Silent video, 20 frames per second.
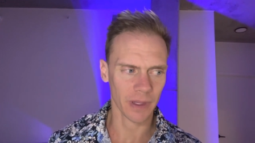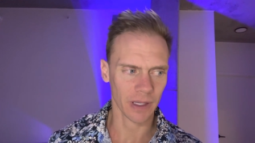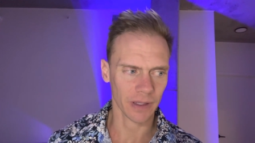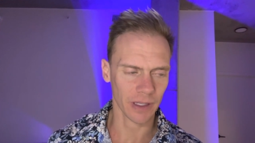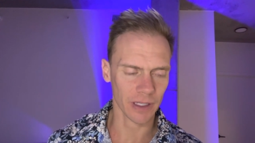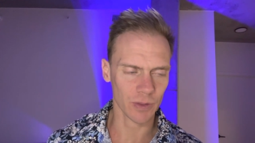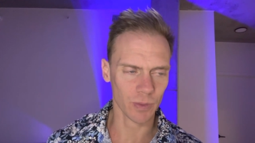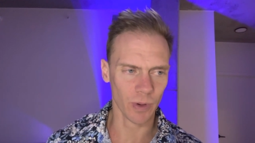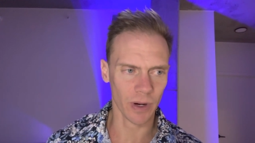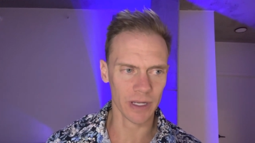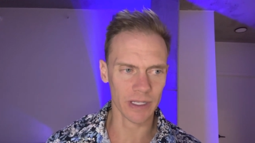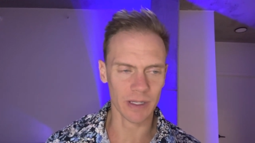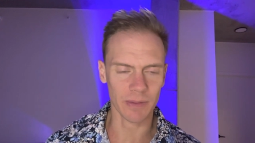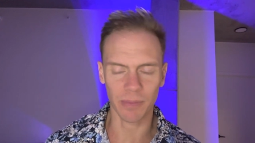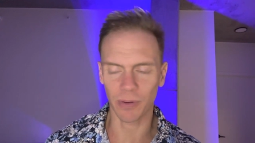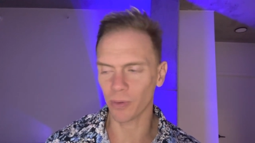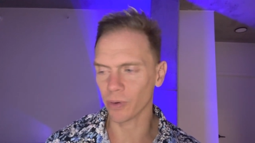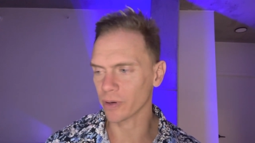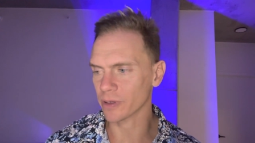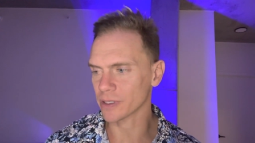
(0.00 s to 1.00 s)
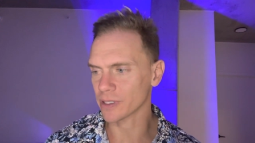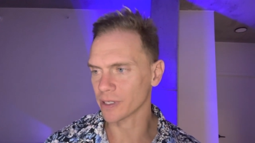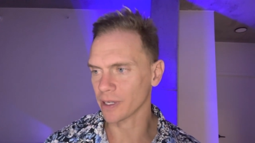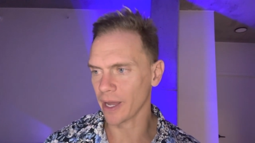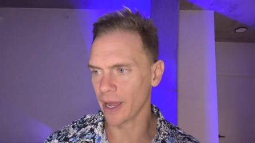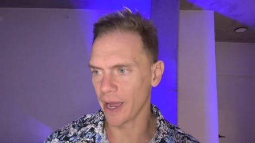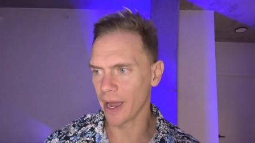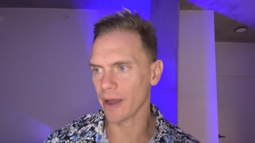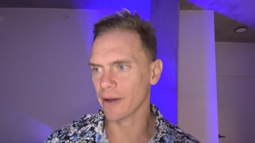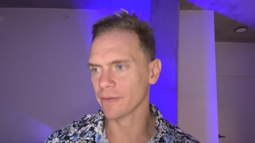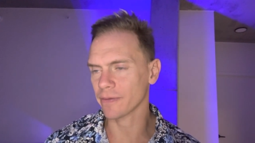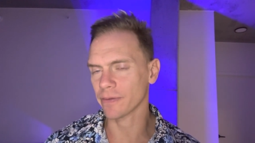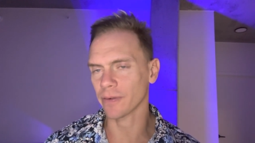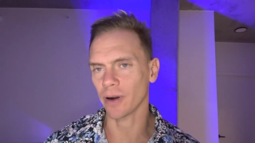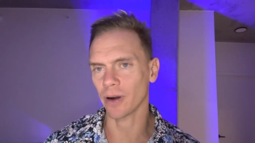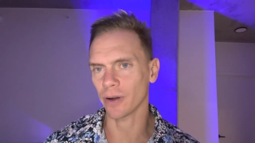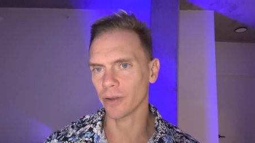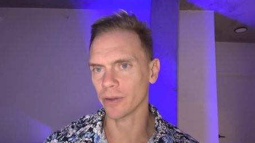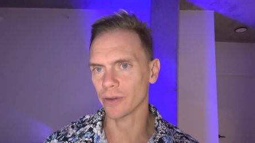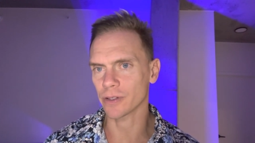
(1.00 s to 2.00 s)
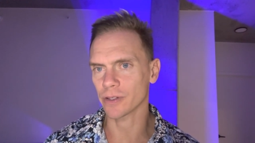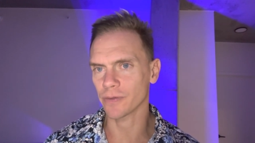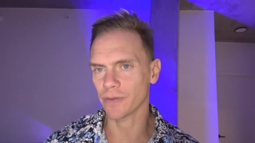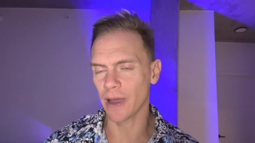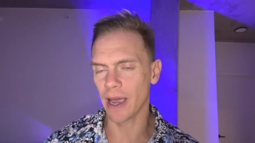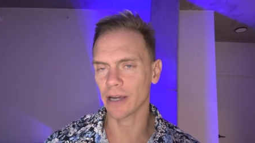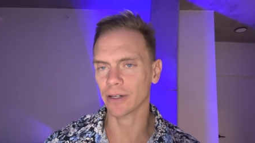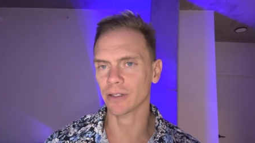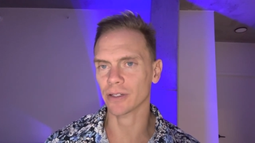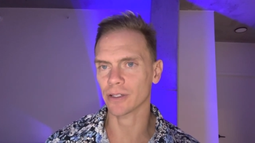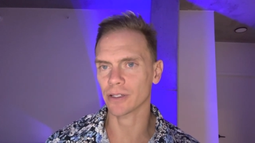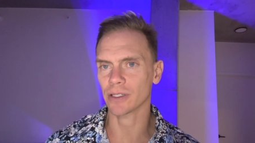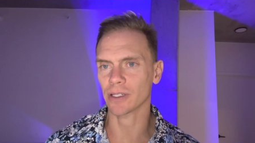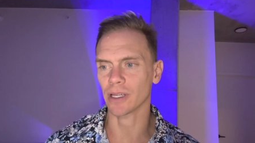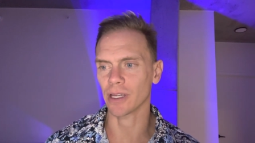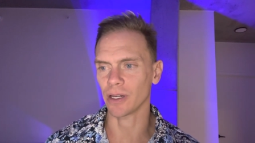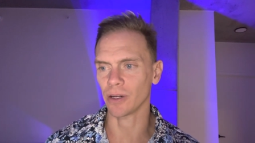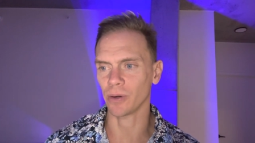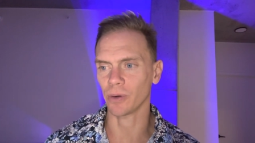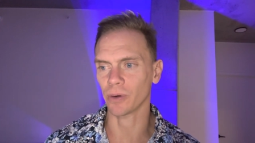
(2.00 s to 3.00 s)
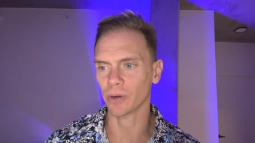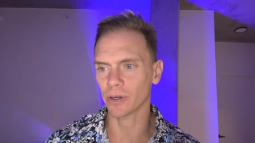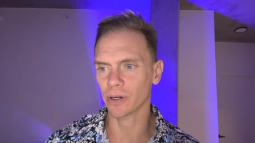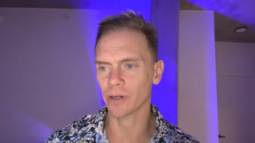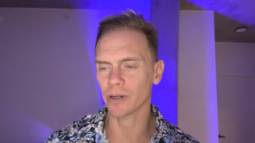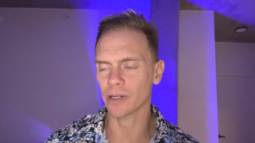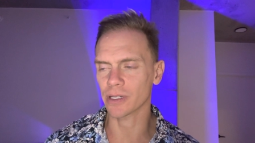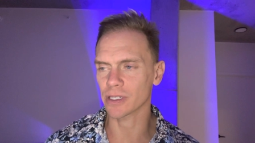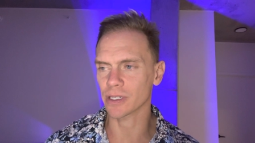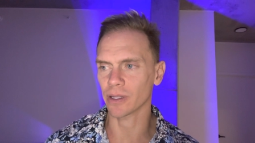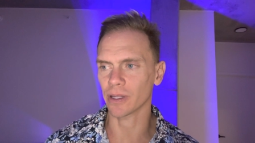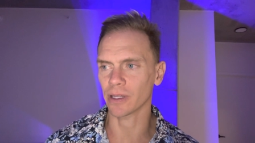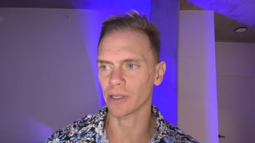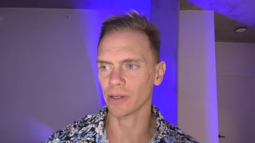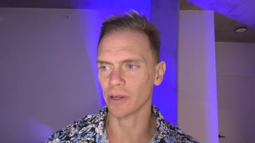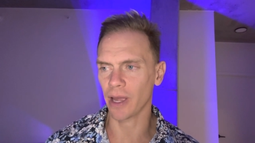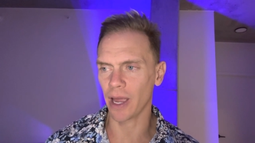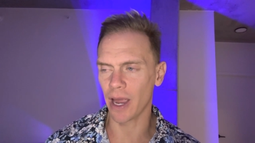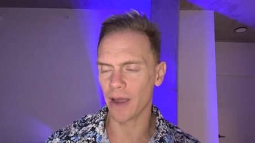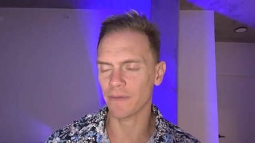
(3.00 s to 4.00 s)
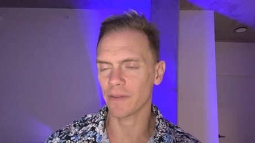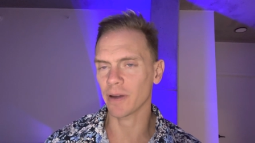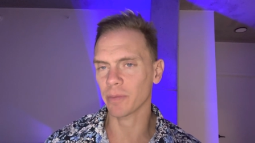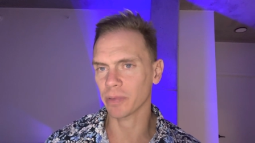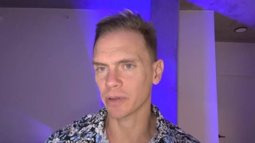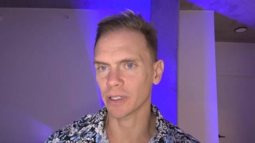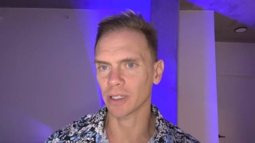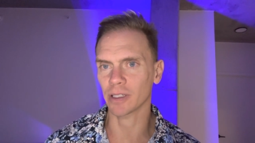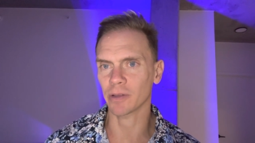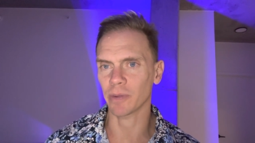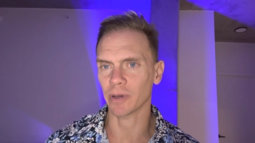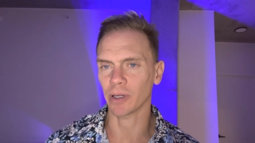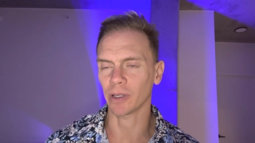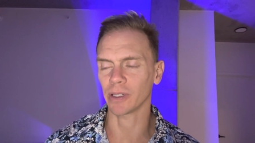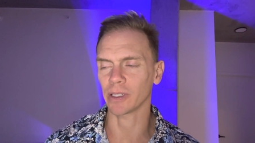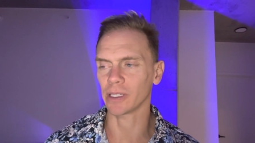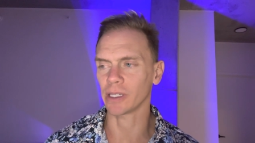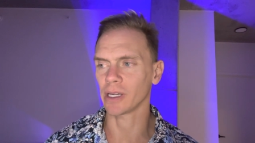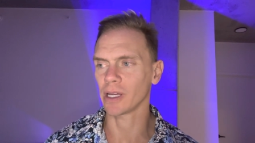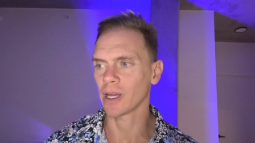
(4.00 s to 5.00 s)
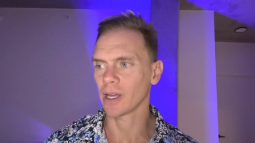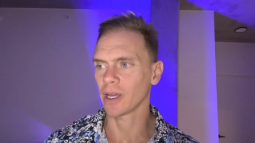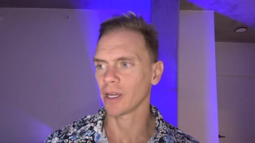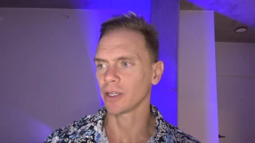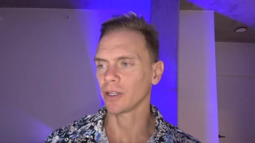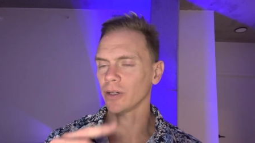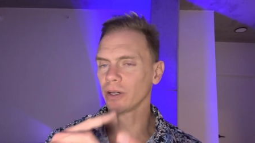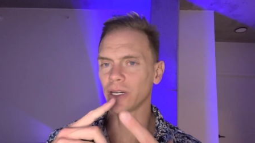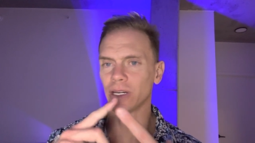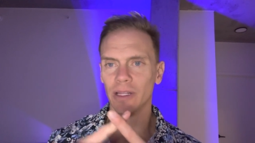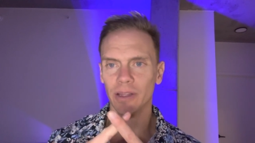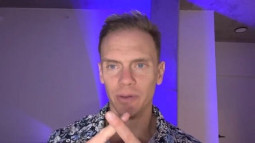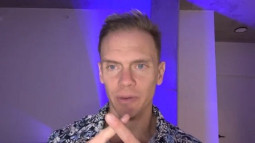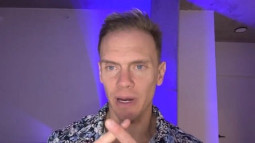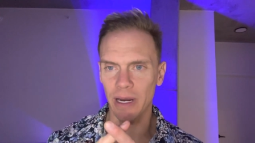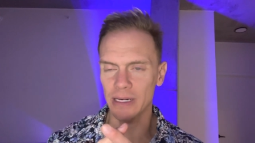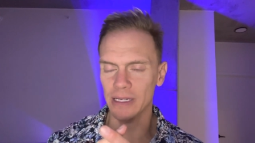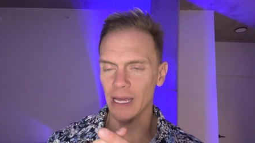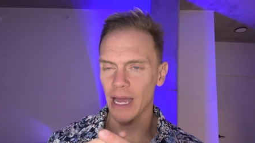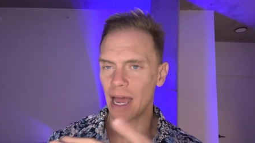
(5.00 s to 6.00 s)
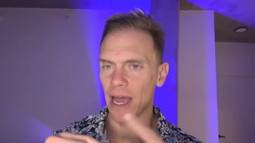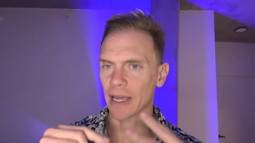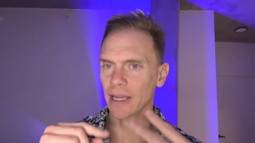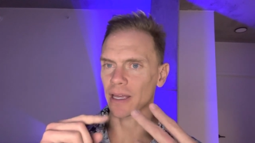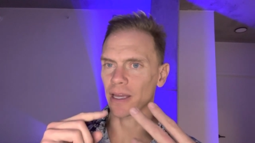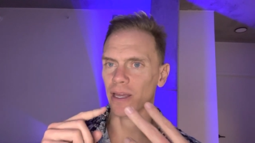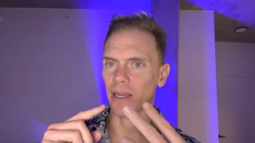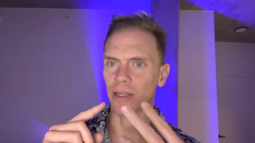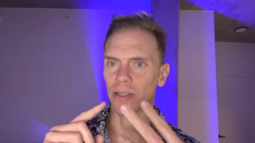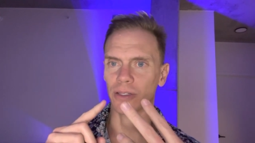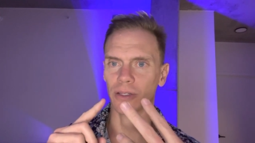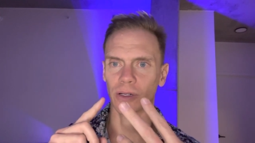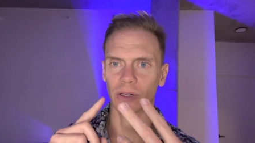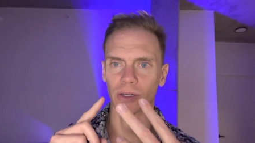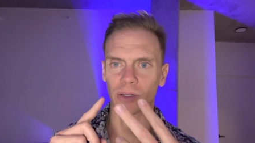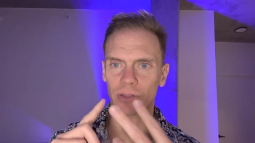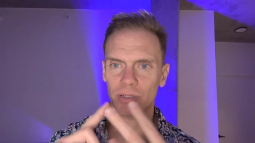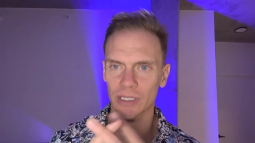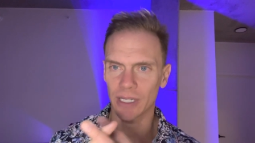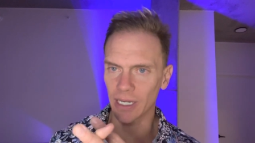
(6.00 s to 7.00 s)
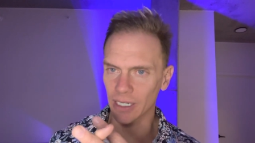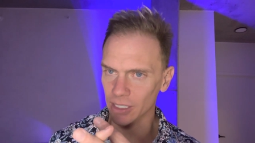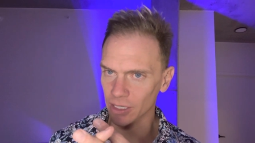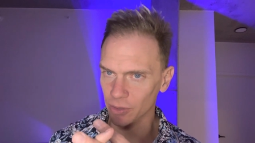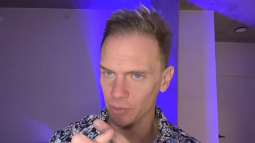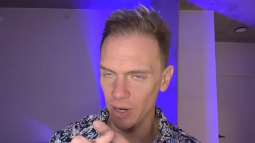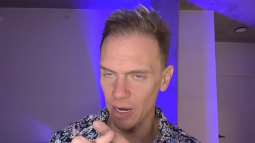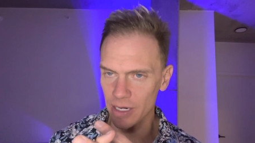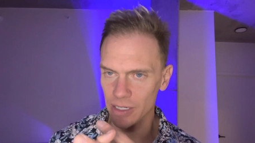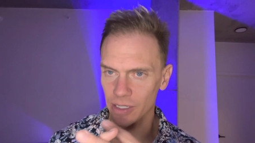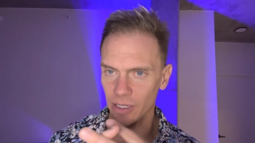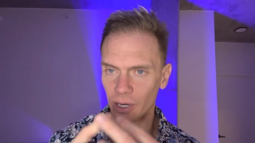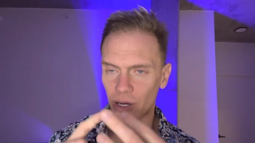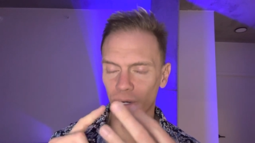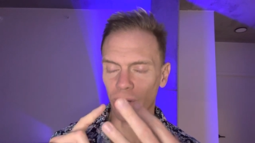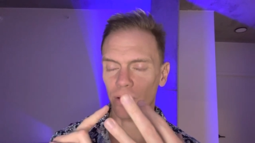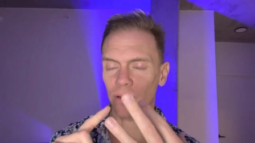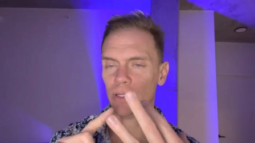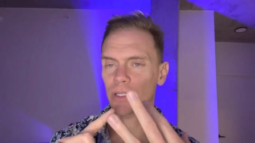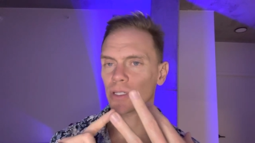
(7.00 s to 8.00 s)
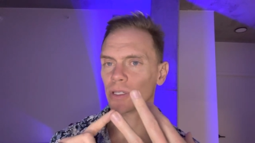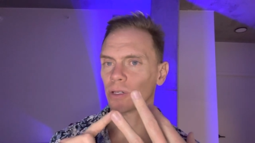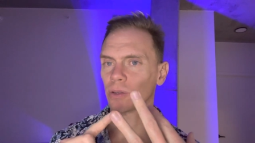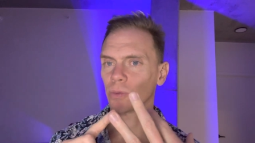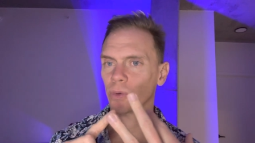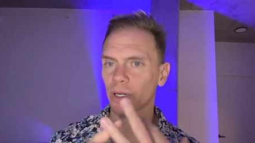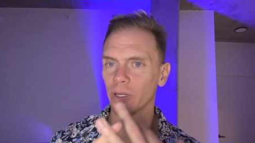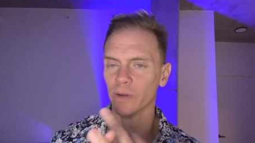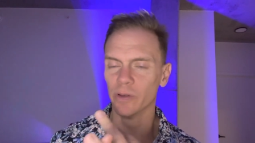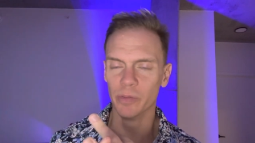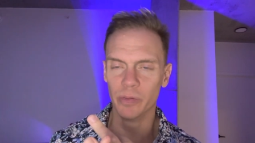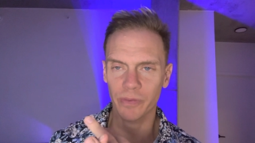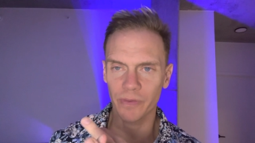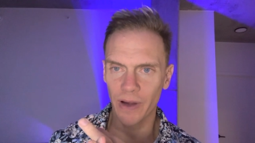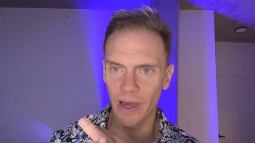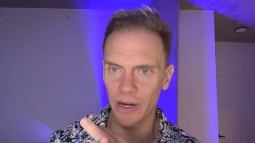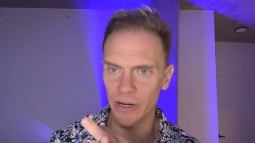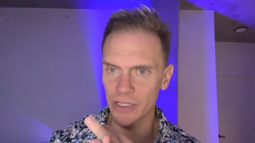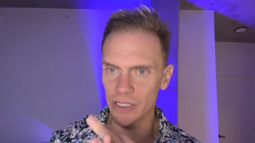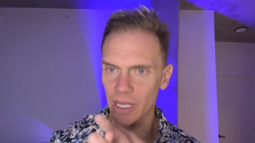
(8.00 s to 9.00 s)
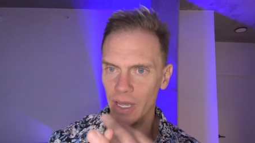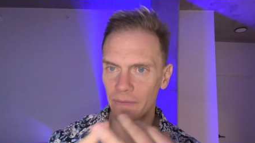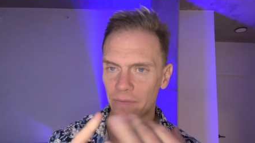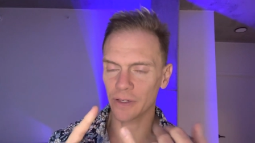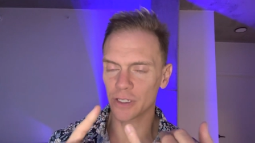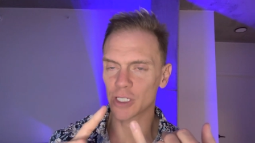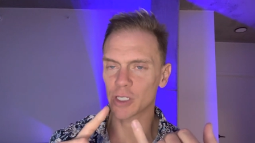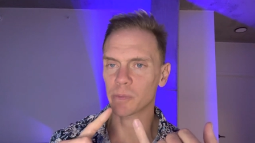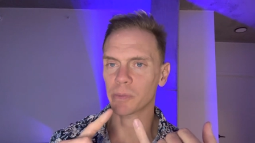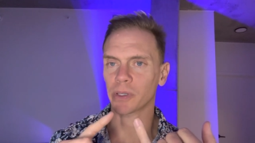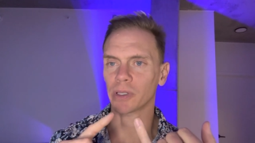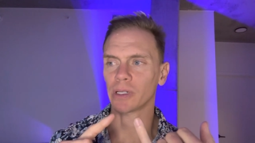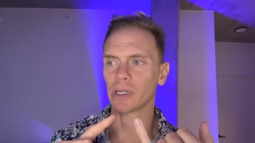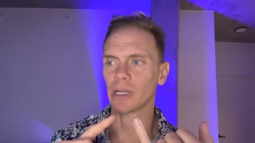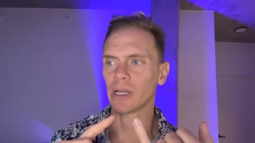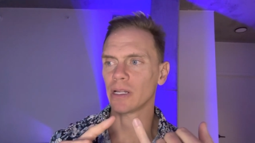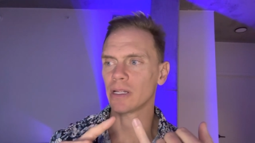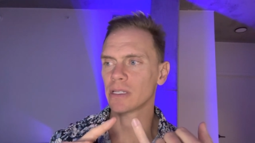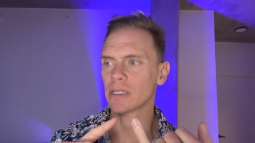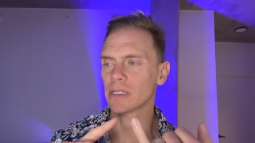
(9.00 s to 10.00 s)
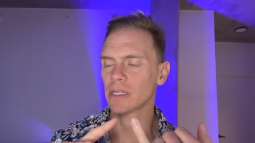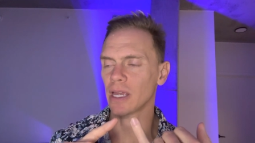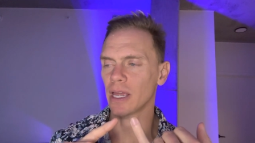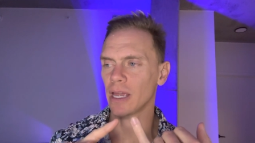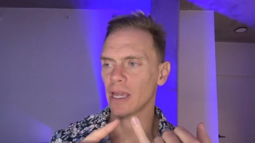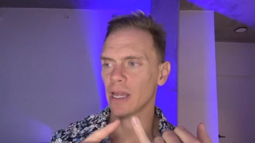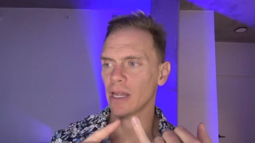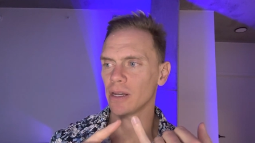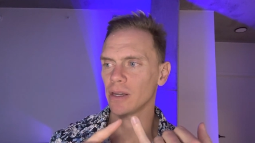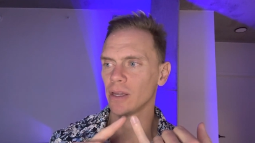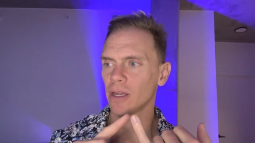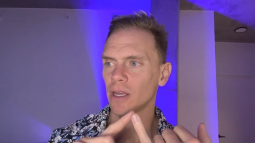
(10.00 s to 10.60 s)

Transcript: that's why it's important to have all those factors in order and so that you have that predictability, you're eating the right diet, you're taking the right dose, you're working with providers that have experience, and